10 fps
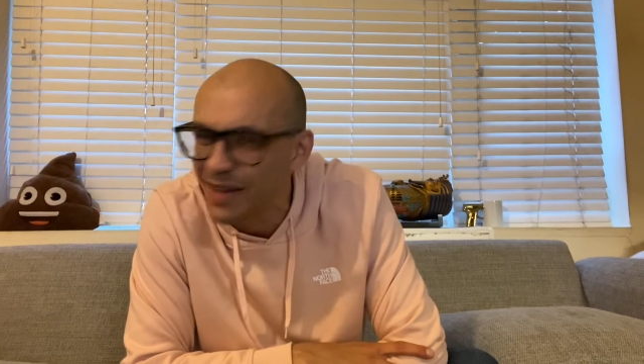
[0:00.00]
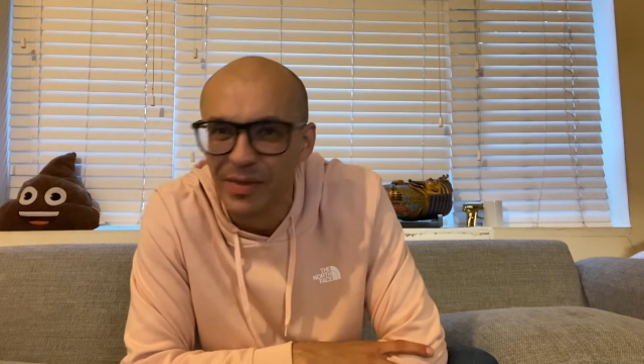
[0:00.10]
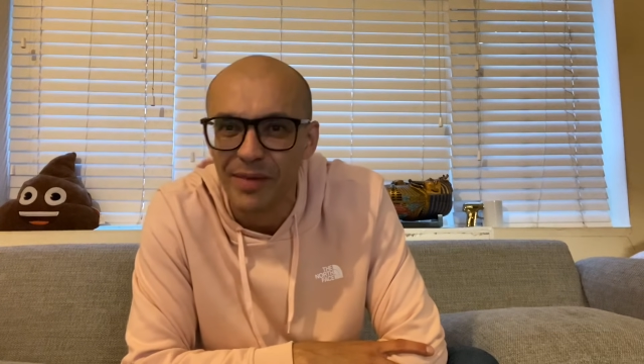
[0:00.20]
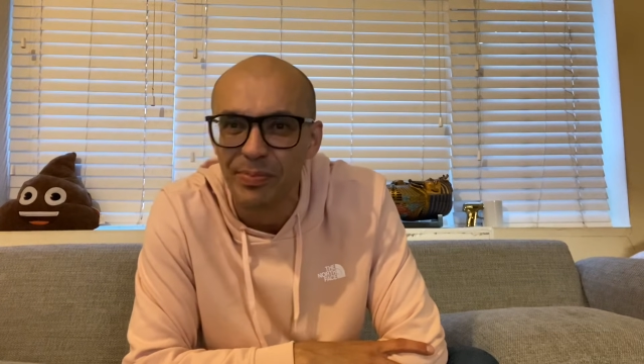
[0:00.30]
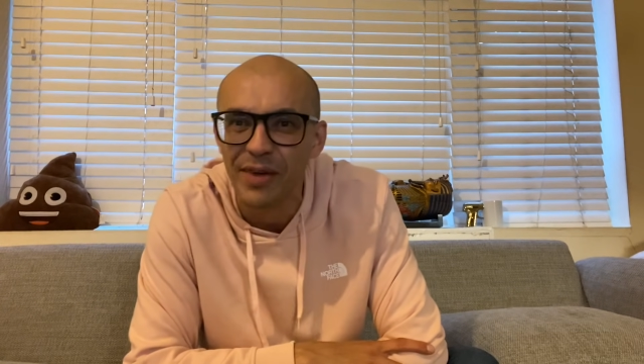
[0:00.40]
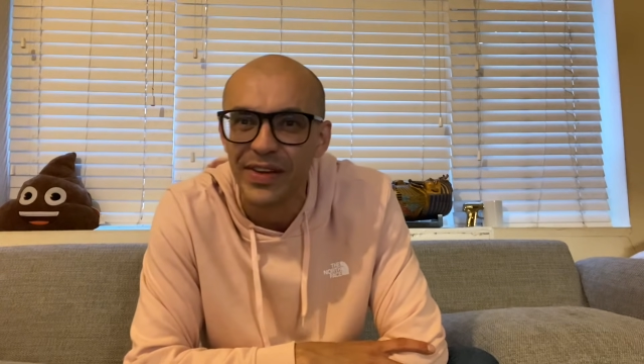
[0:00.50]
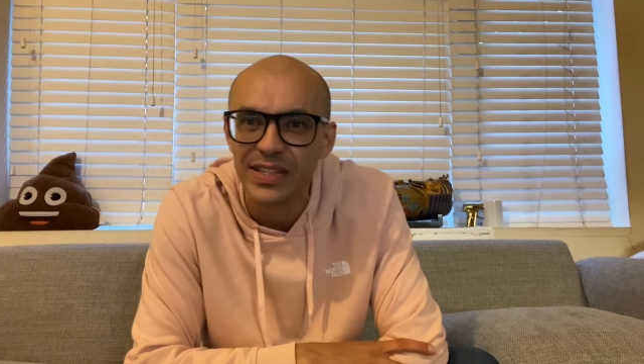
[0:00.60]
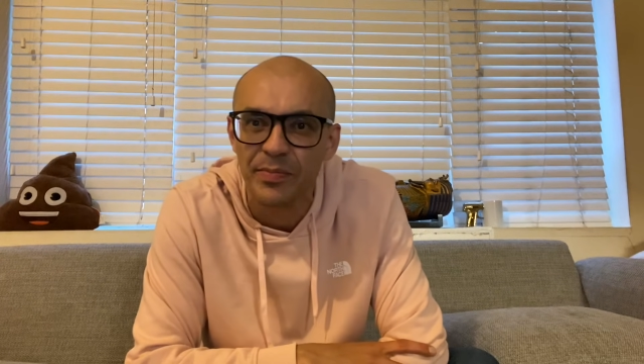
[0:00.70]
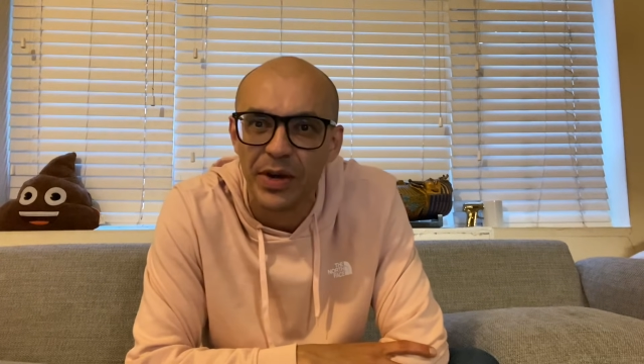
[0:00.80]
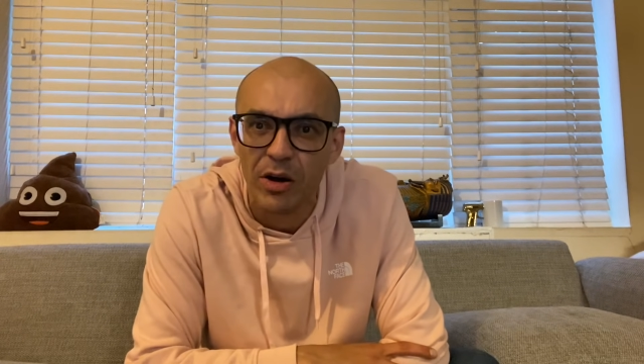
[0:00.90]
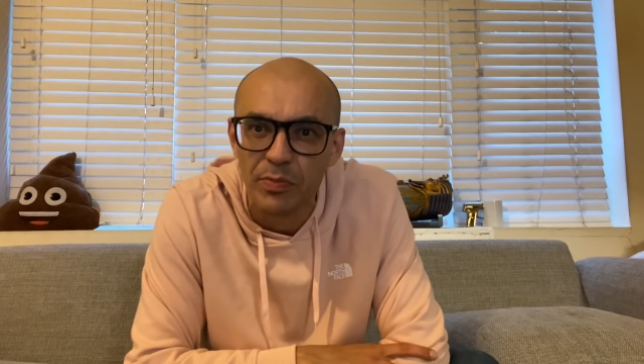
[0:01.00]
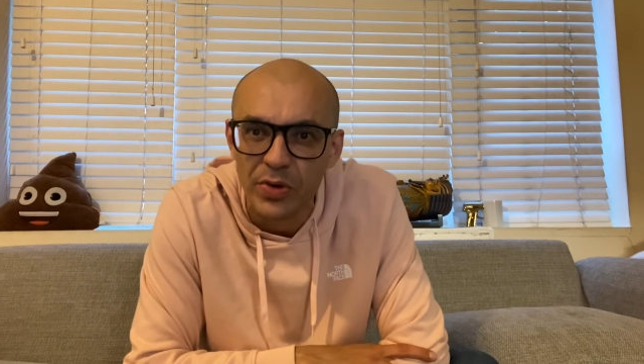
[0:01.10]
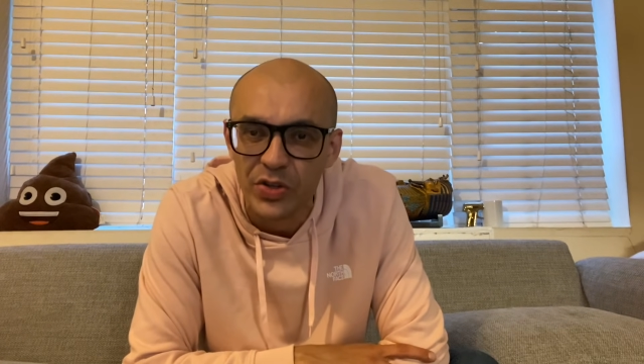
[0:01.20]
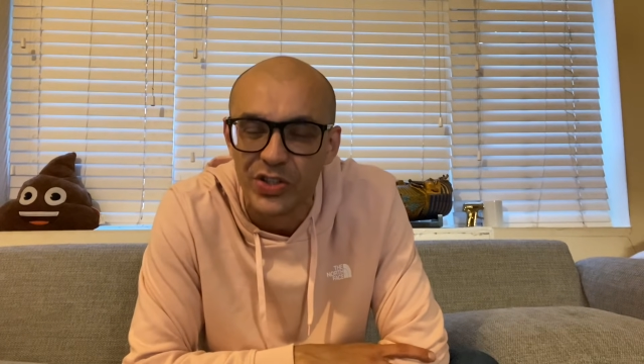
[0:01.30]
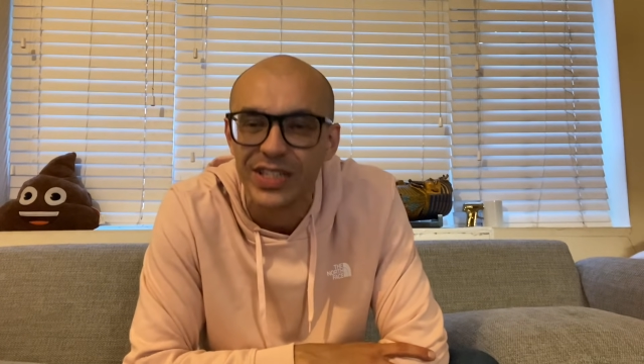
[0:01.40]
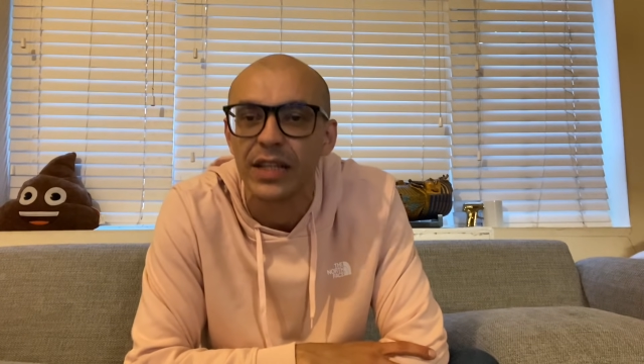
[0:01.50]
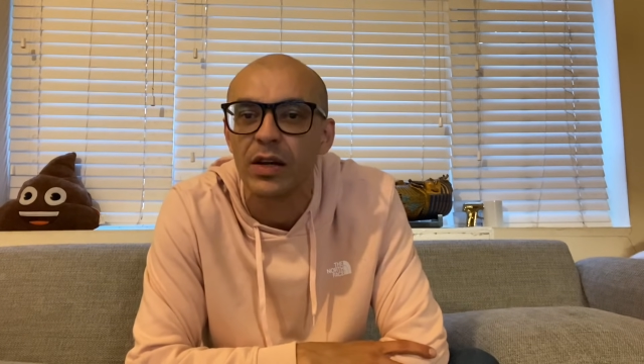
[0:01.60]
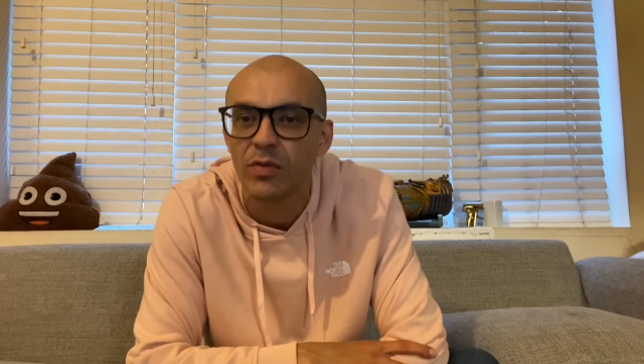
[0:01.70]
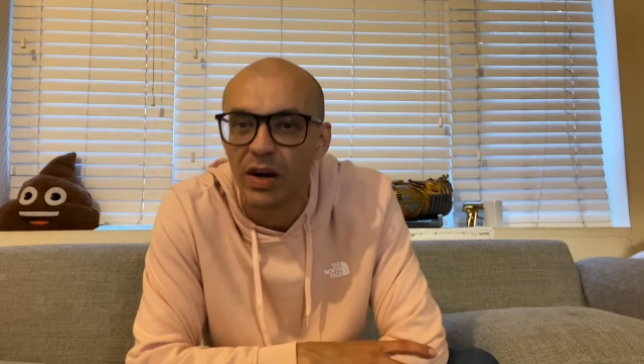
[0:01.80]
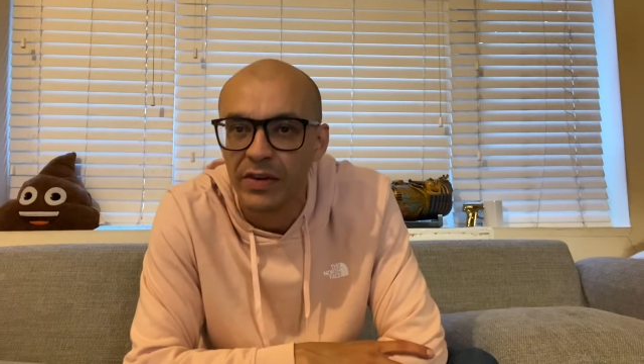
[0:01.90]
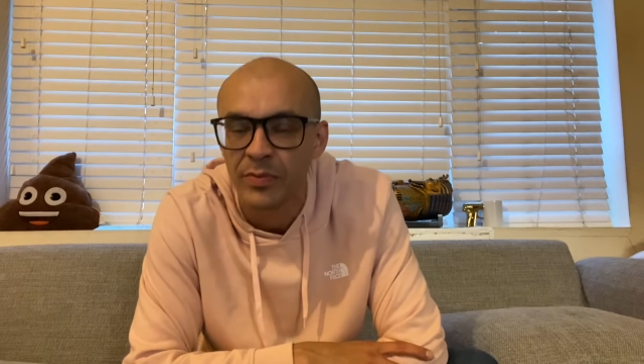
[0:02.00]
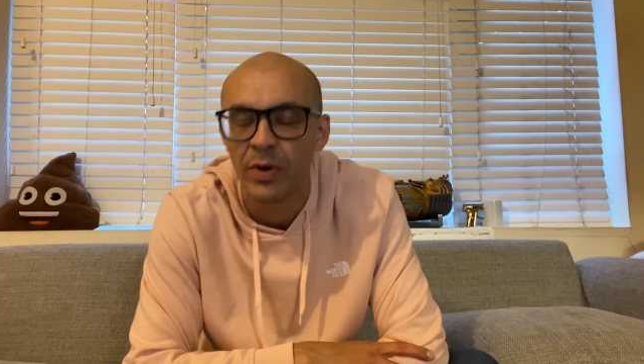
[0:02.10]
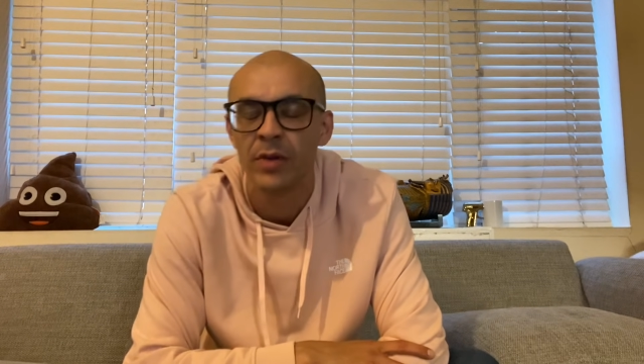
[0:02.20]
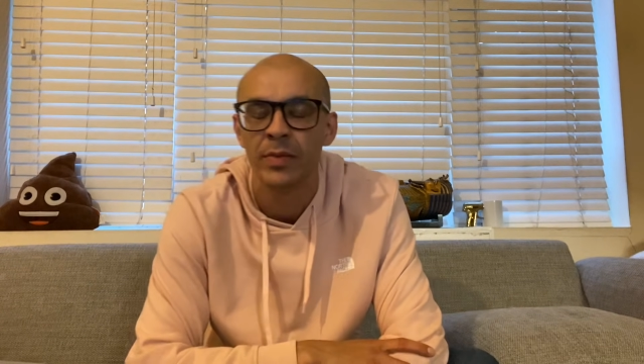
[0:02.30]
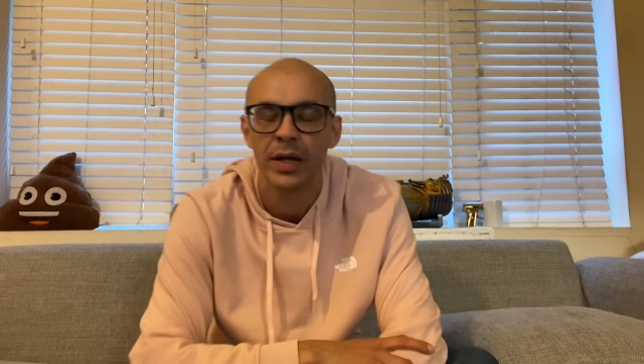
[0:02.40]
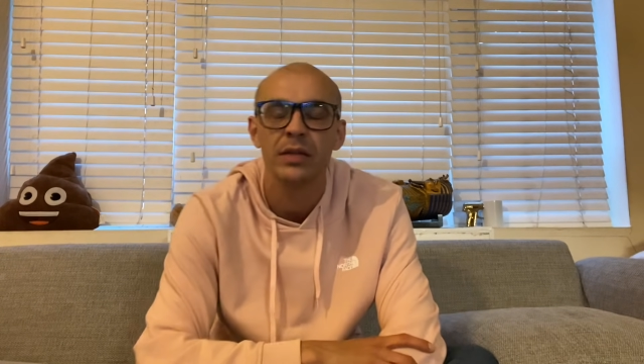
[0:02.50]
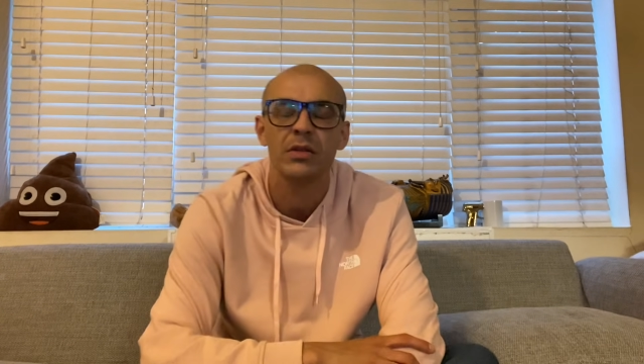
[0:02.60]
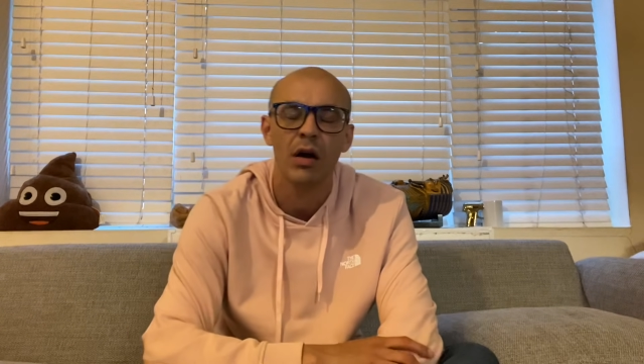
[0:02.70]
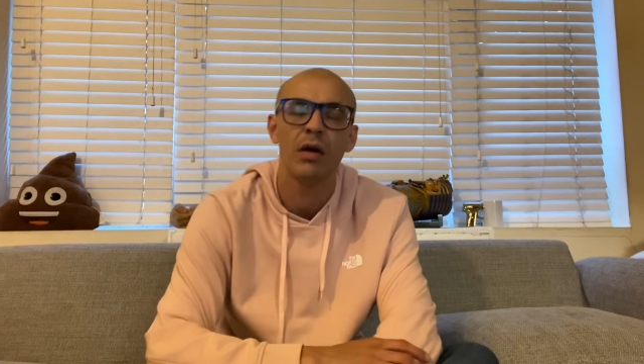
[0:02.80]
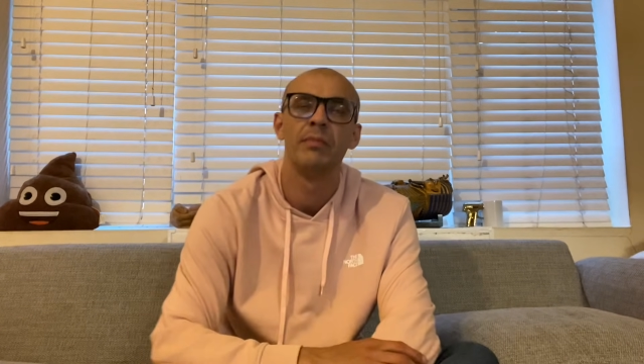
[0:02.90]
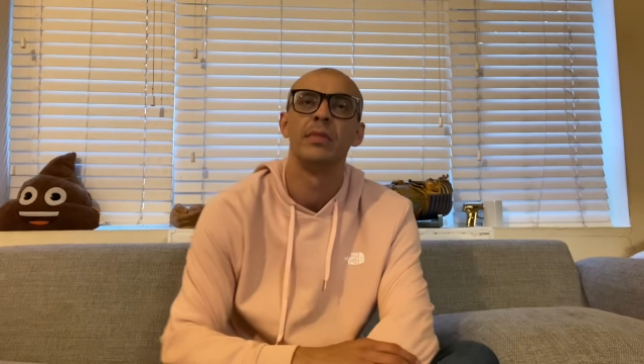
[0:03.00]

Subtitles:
I'm like, well, that's a big old bush. He's like, don't worry, bro, man. It's calm.